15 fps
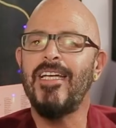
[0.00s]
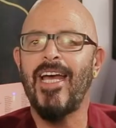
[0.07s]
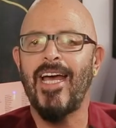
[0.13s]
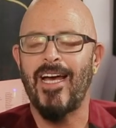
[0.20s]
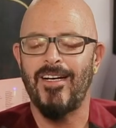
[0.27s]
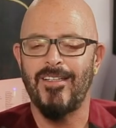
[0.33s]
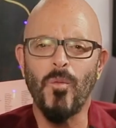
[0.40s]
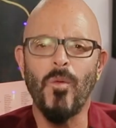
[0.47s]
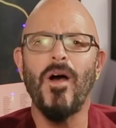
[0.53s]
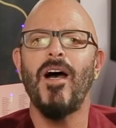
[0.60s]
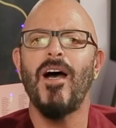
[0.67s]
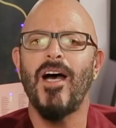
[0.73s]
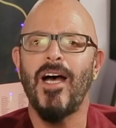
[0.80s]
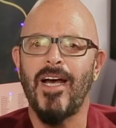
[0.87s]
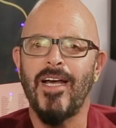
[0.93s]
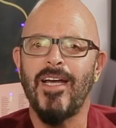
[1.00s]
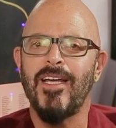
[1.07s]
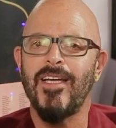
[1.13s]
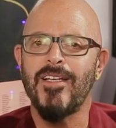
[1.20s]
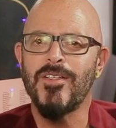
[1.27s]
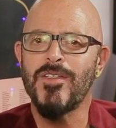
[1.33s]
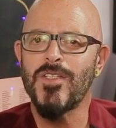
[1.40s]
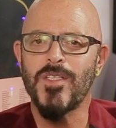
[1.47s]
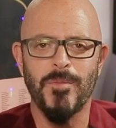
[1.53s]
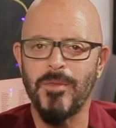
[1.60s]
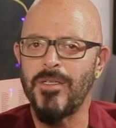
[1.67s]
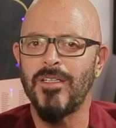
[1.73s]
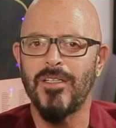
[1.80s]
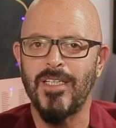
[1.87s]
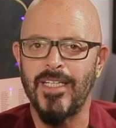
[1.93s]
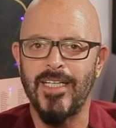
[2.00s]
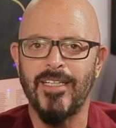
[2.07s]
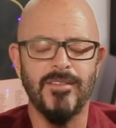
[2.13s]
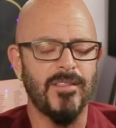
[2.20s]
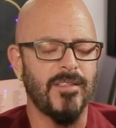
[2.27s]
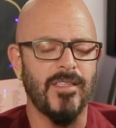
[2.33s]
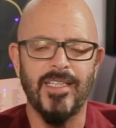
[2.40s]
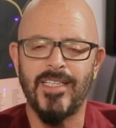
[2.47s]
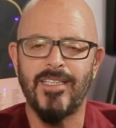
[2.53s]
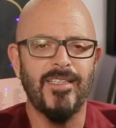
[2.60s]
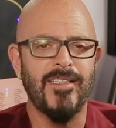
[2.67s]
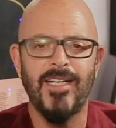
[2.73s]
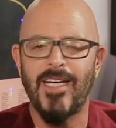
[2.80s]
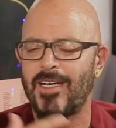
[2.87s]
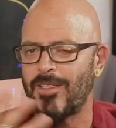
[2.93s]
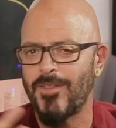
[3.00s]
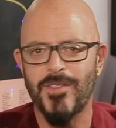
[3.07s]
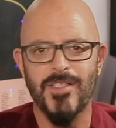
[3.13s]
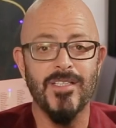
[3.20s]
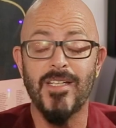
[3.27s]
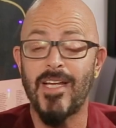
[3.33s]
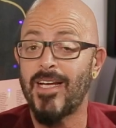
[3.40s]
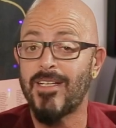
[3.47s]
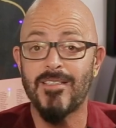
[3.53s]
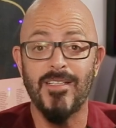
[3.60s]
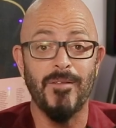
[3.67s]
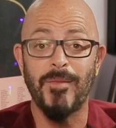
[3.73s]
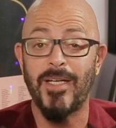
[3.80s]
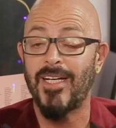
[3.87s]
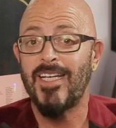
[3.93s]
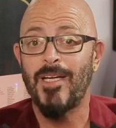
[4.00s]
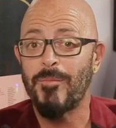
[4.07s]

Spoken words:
Now, why smurgling? I gotta lose this accent, man.